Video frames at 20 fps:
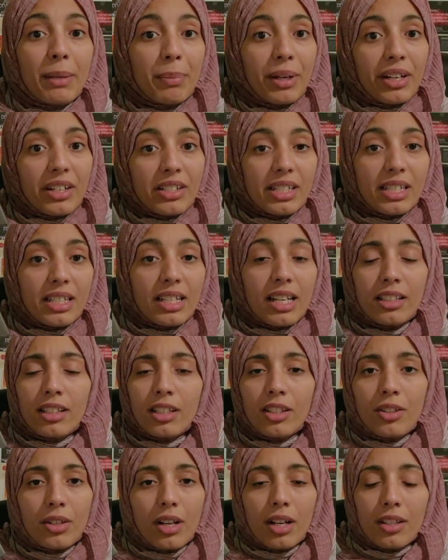Pearson and
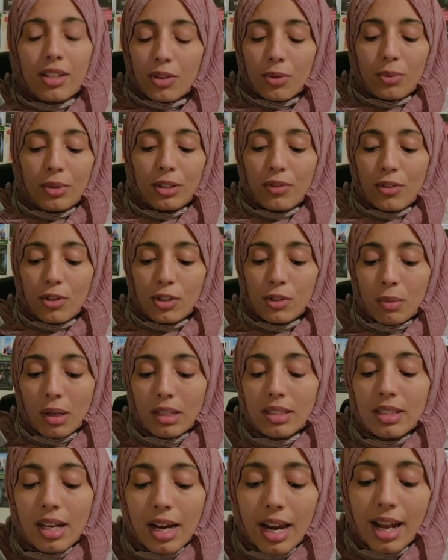another, another one of those
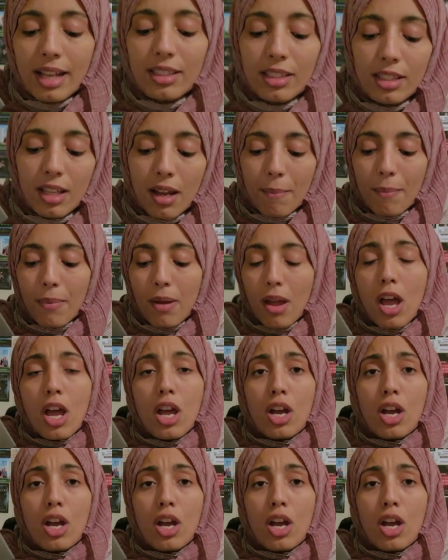books that I ended up